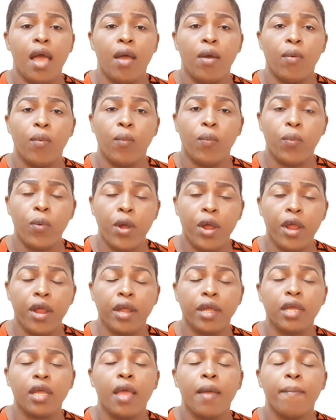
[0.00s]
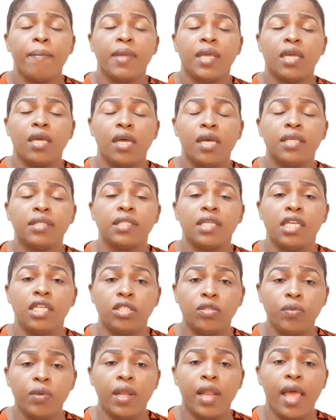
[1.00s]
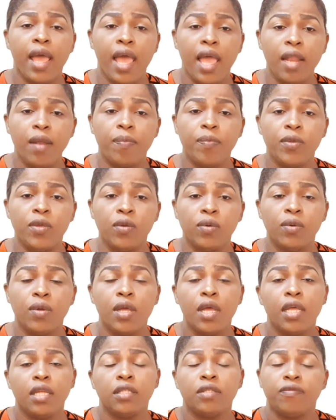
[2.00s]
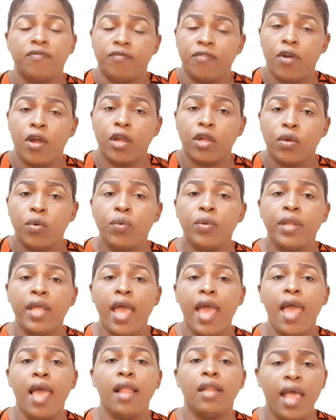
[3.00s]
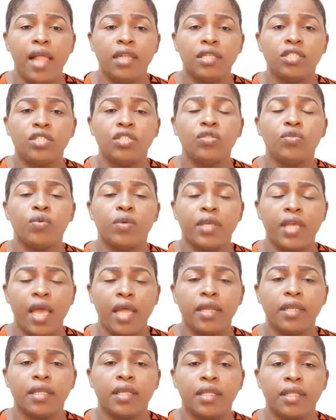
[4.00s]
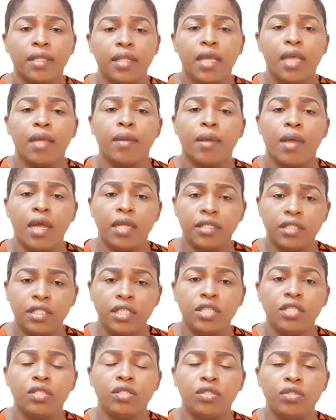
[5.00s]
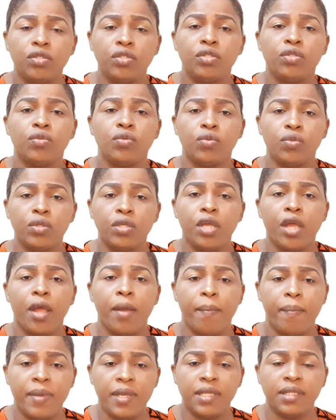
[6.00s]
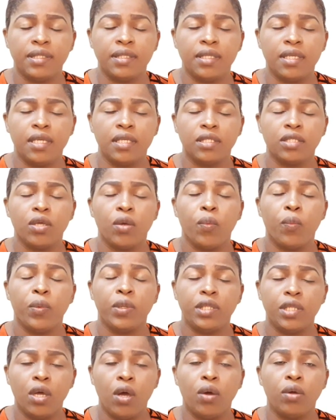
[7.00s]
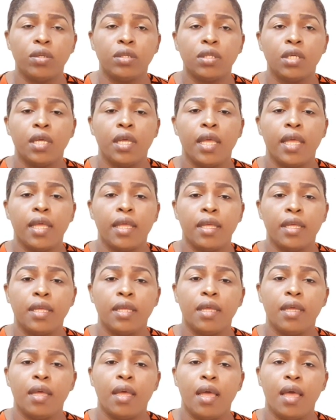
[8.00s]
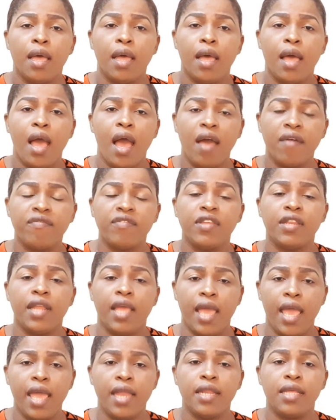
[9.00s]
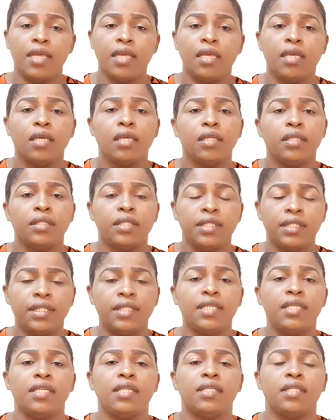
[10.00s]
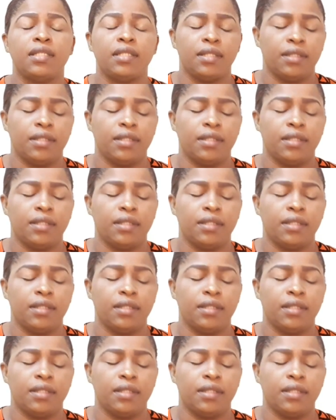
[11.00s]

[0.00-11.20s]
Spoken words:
work, because it will help you for good health. You can continue to do your business without having any disease.